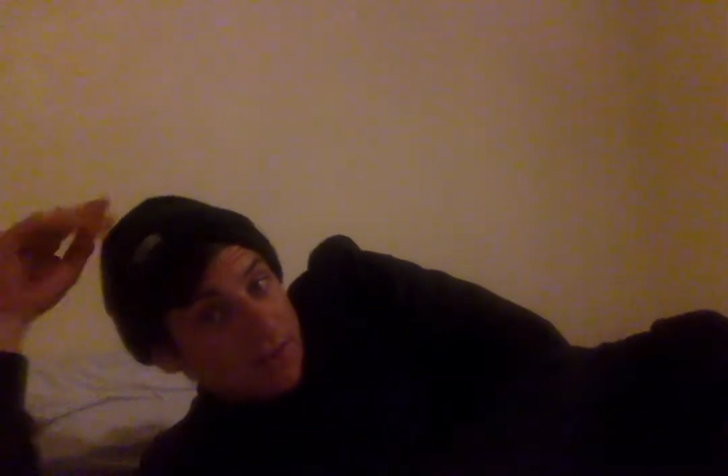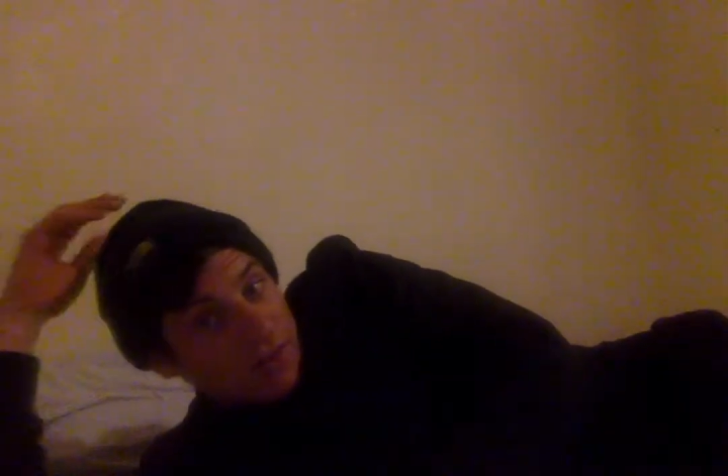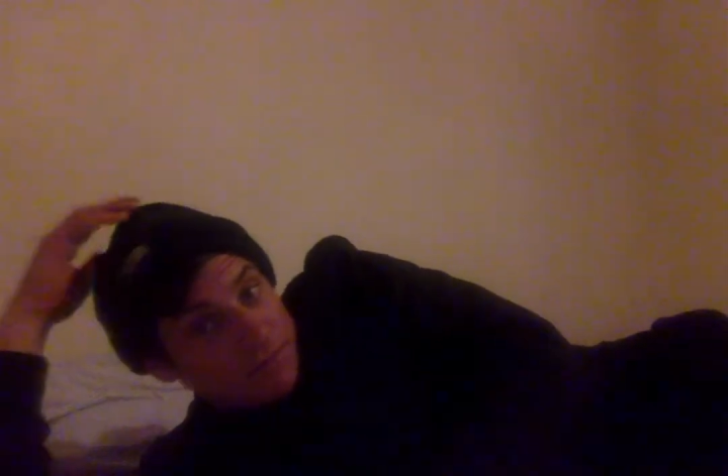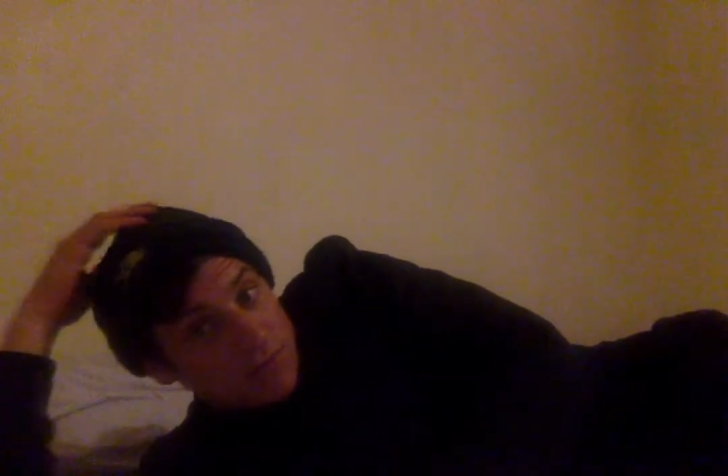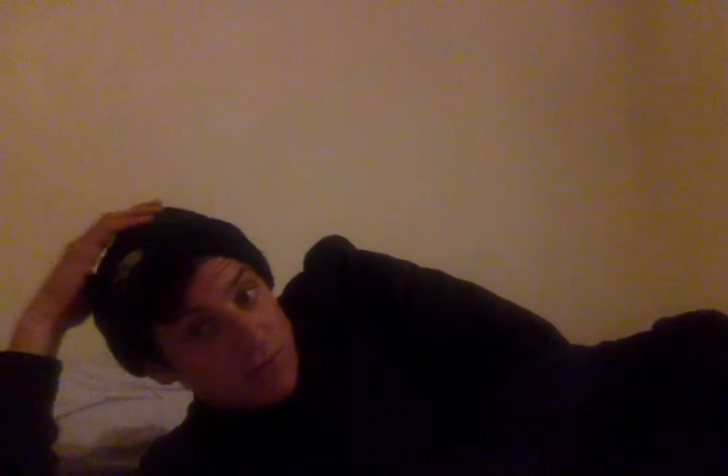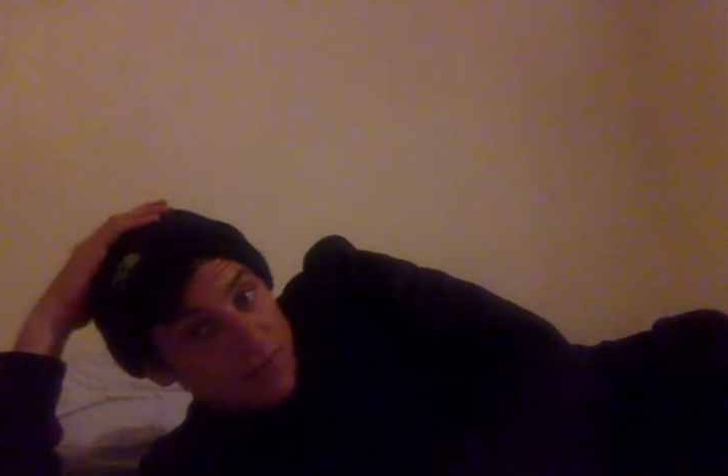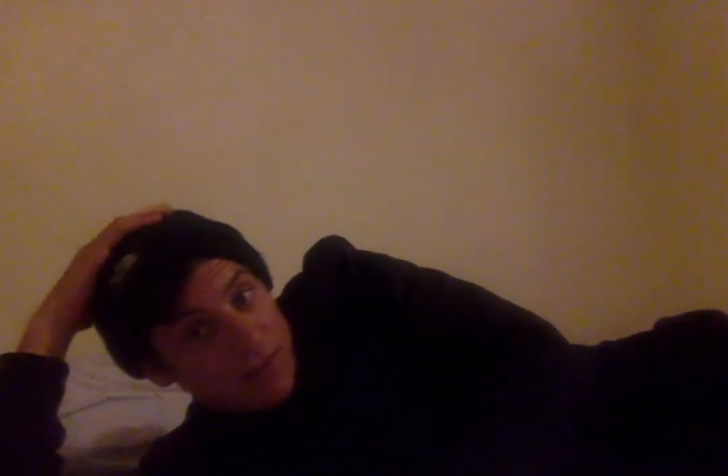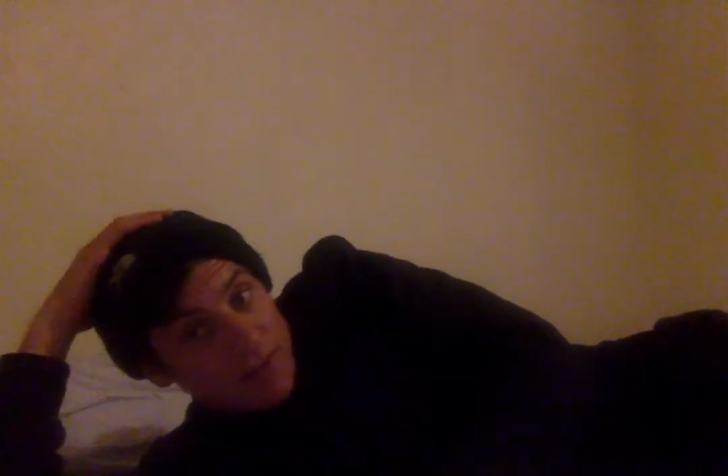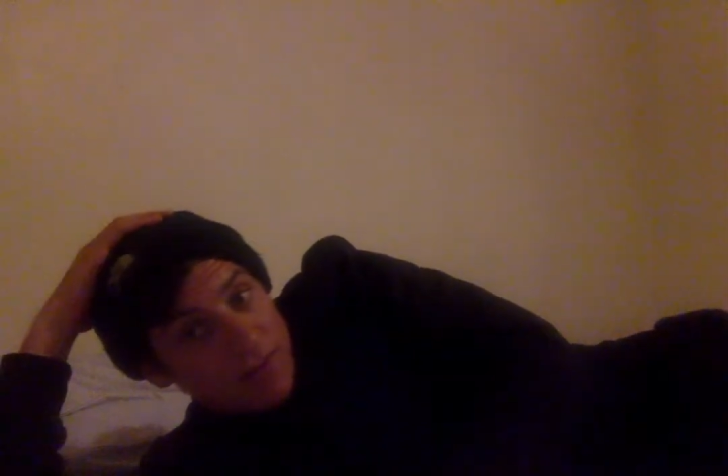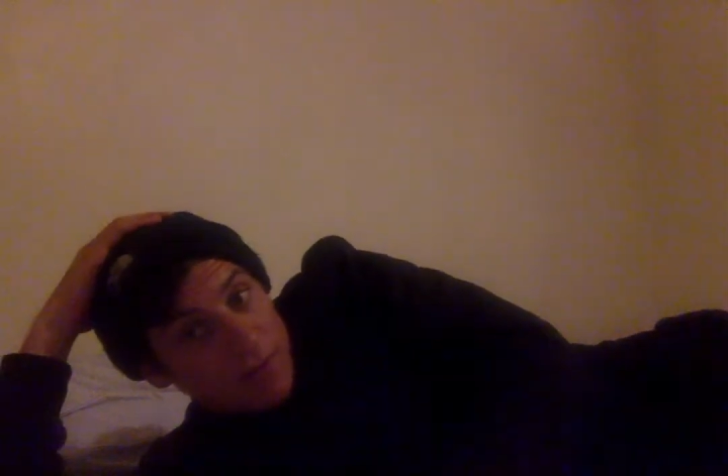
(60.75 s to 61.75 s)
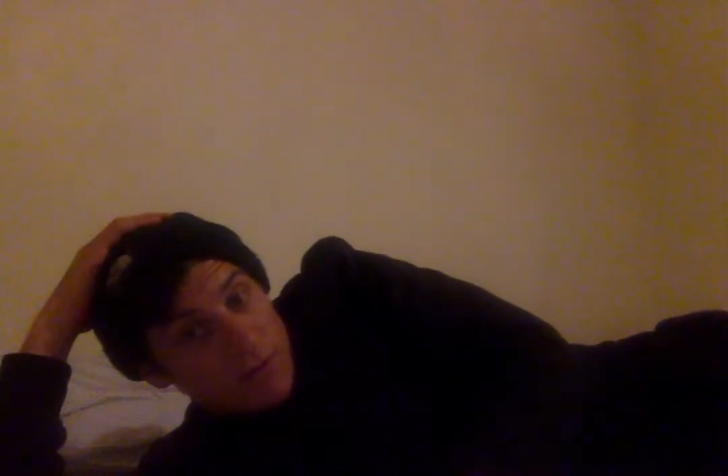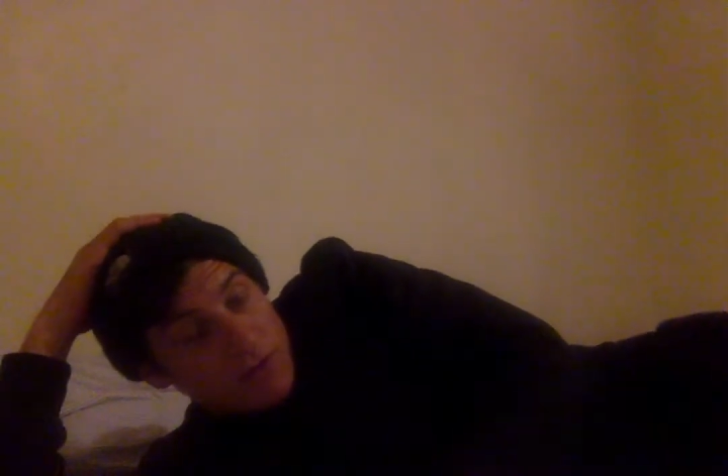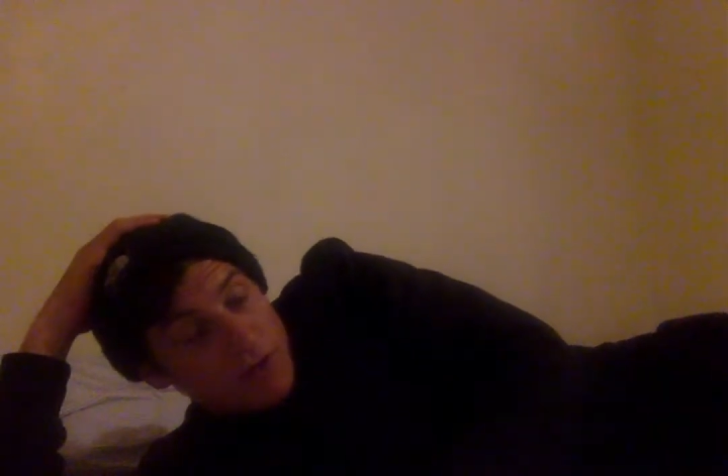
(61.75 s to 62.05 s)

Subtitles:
not too friendly from old